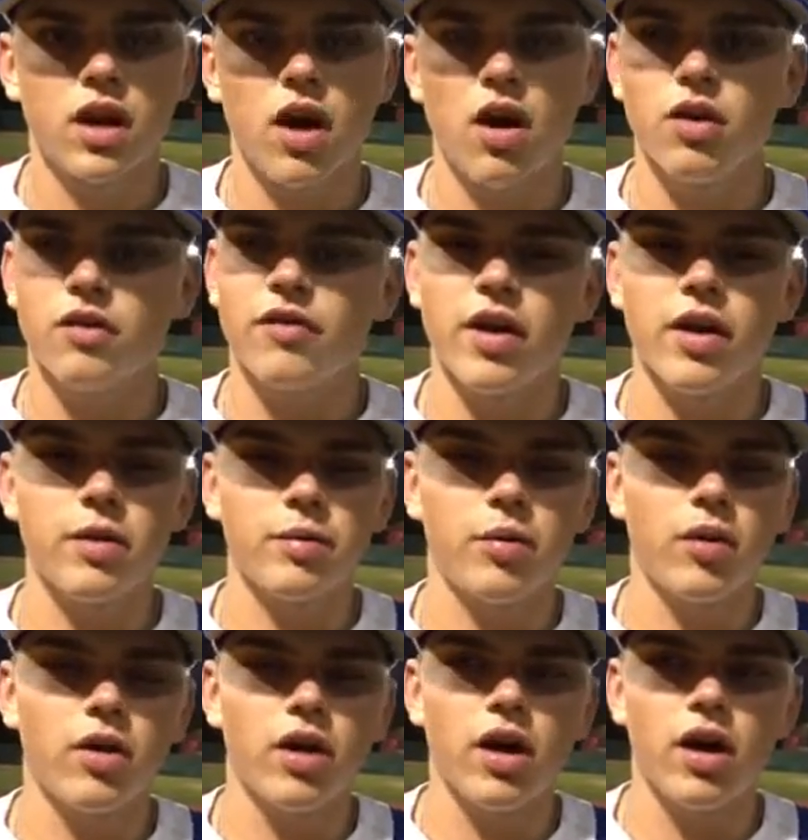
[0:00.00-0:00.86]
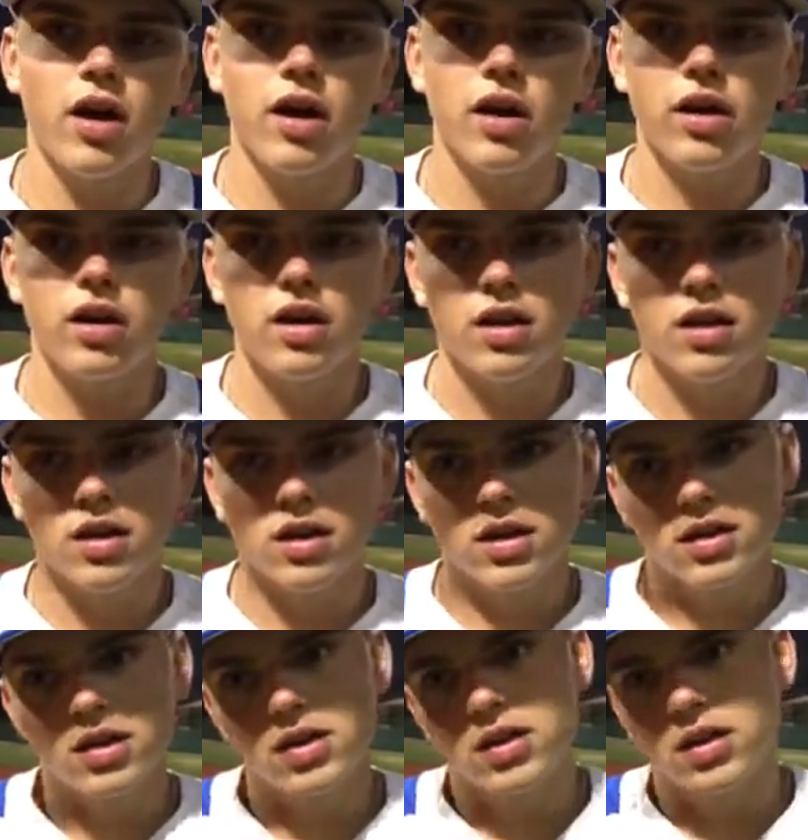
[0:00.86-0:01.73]
Oh, very important.
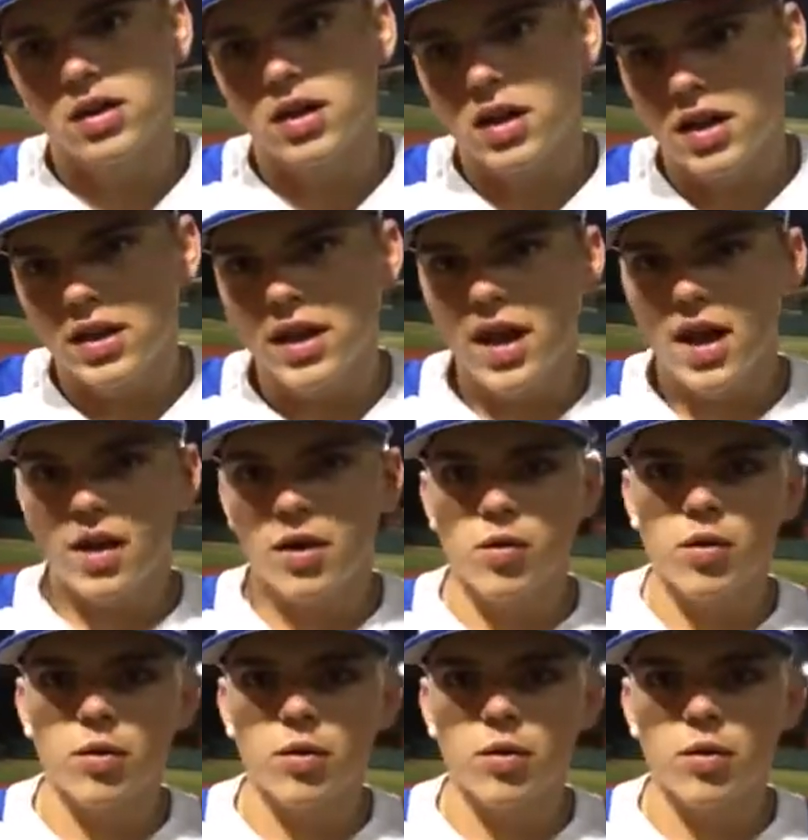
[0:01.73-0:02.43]
Yeah,